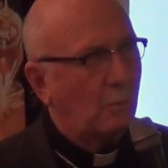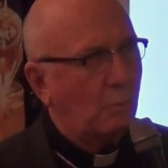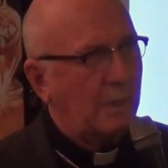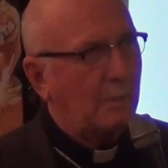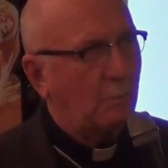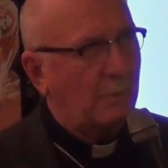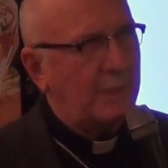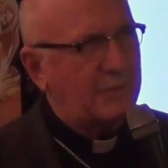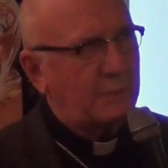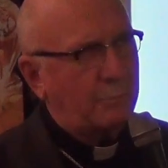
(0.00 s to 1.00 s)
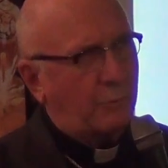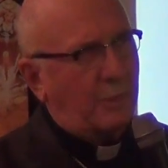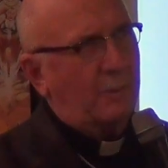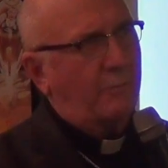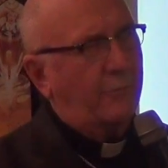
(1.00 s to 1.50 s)
What is
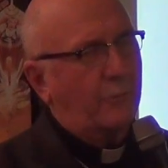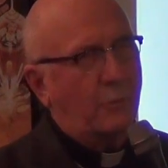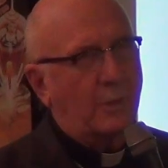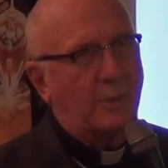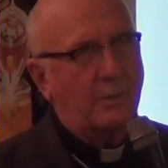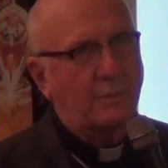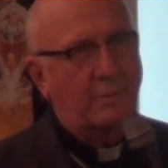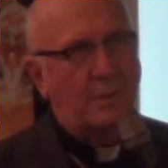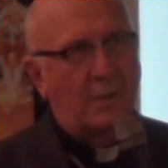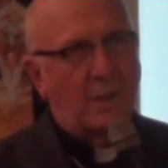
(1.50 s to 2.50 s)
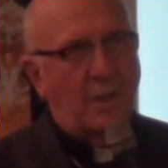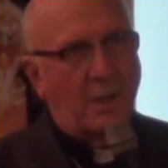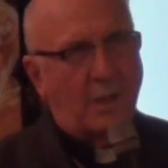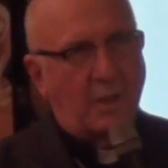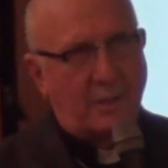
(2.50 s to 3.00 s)
important for
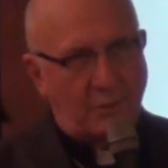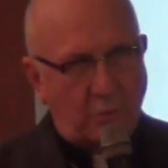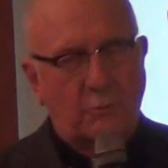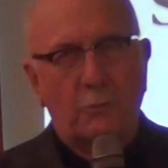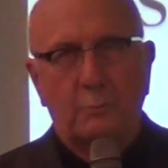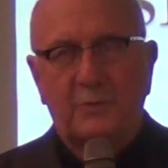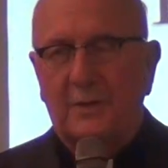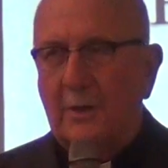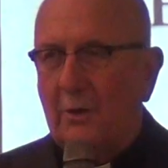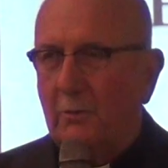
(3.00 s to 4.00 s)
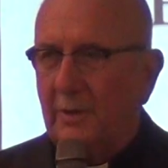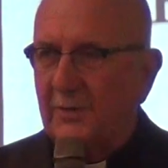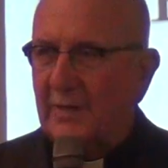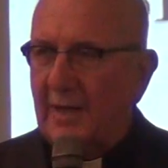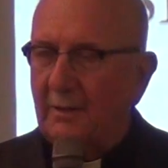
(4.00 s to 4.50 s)
your group to know
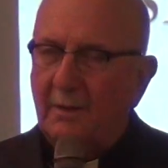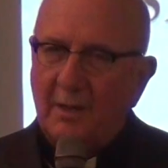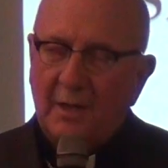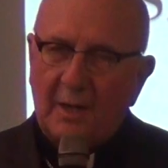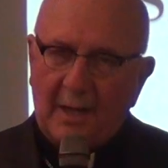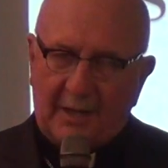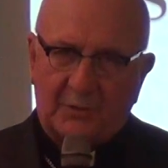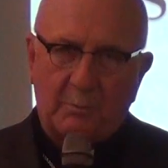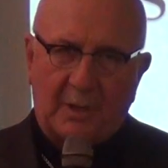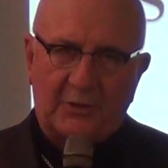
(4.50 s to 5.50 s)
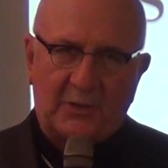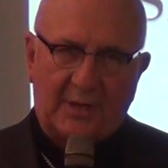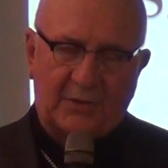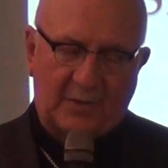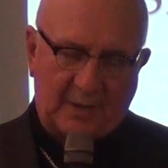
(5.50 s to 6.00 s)
is that as much
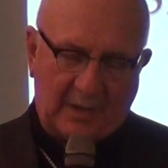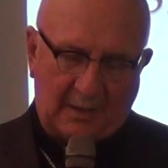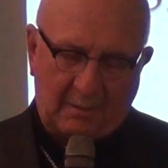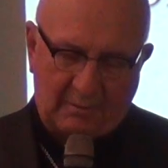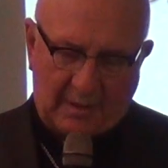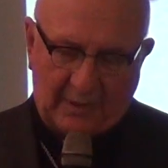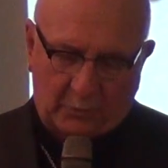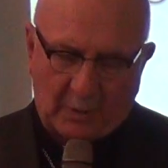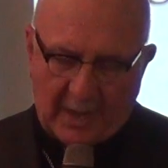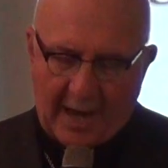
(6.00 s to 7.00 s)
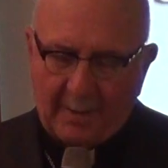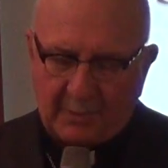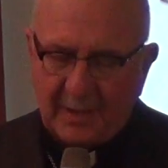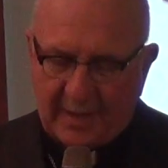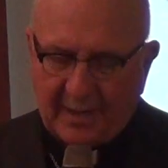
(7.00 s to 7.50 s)
as what
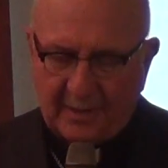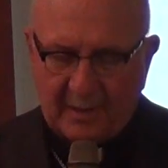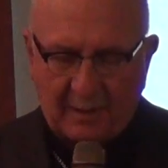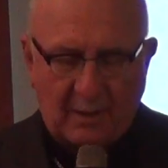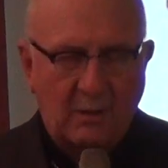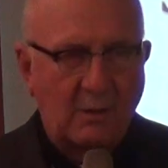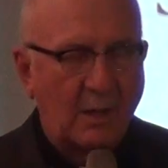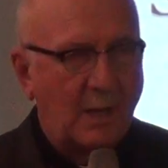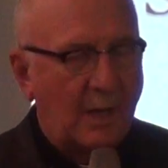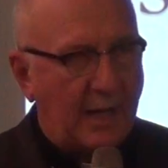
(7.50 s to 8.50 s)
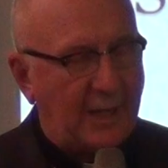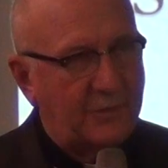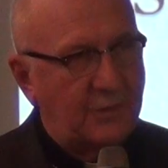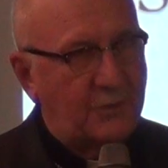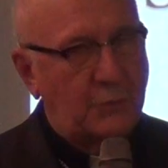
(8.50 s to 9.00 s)
happened down there
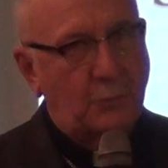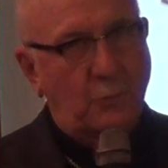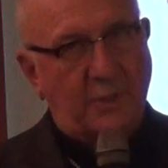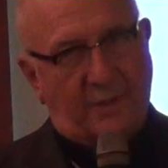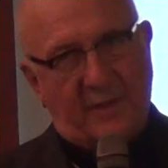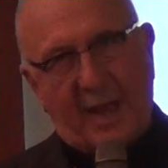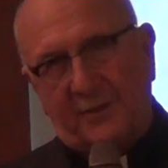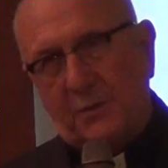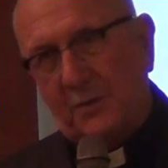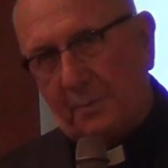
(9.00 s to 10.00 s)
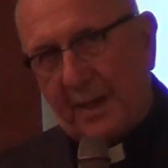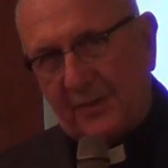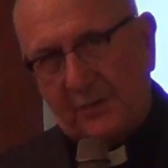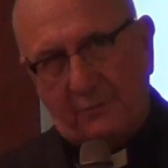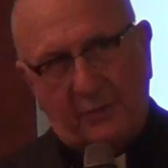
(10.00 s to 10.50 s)
had to do with that
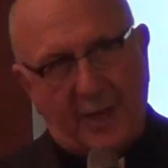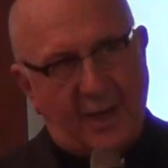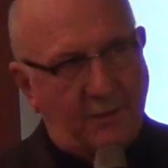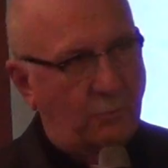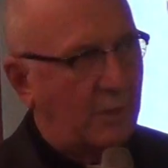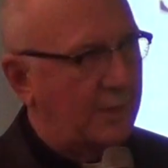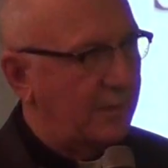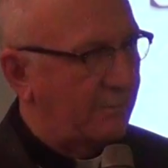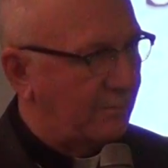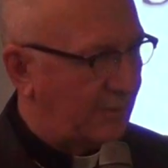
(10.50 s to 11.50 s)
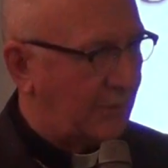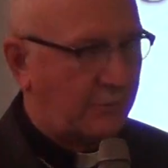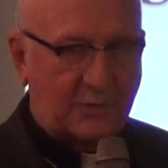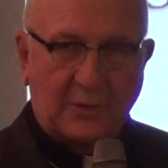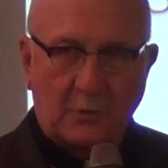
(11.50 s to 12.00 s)
space of land,
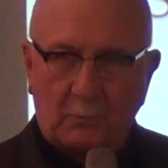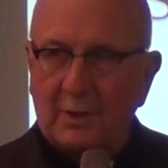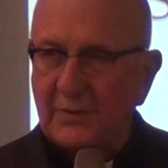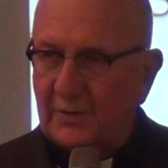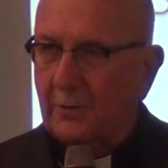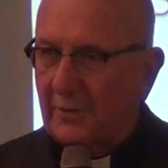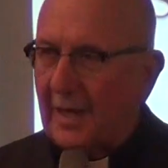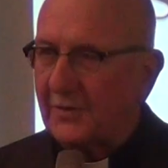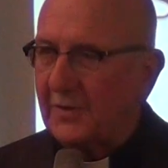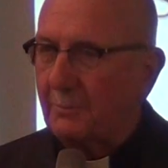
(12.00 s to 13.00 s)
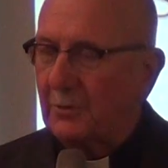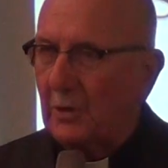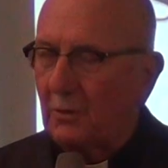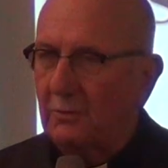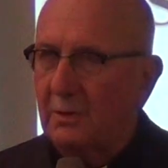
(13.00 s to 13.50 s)
10010, that zip
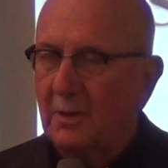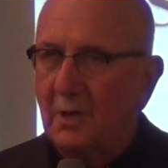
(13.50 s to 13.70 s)
code,